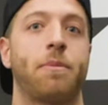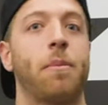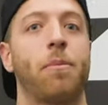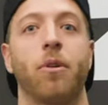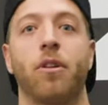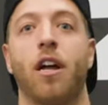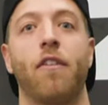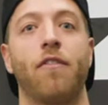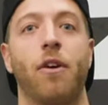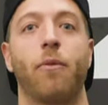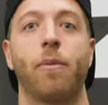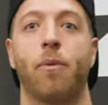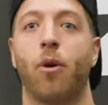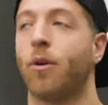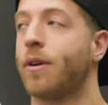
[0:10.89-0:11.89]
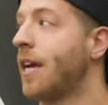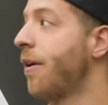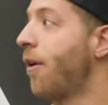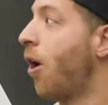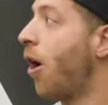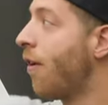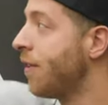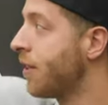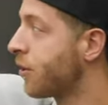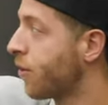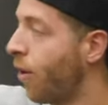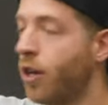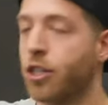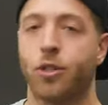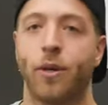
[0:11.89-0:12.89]
People loved that we broke down all these
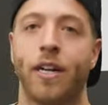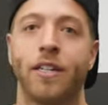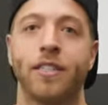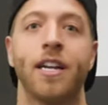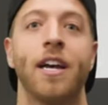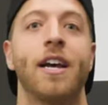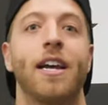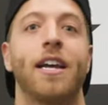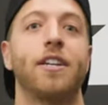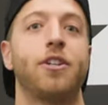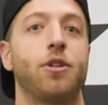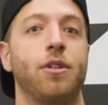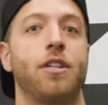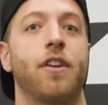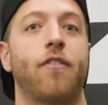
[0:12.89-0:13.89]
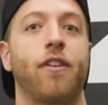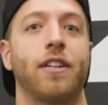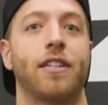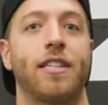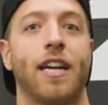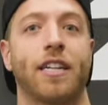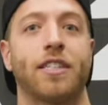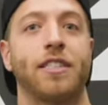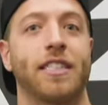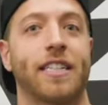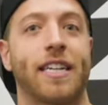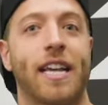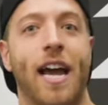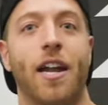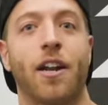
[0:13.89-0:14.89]
cross trainers into different sections
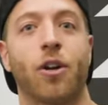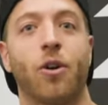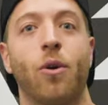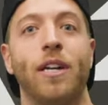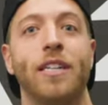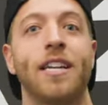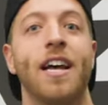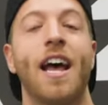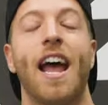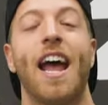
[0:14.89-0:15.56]
and categories,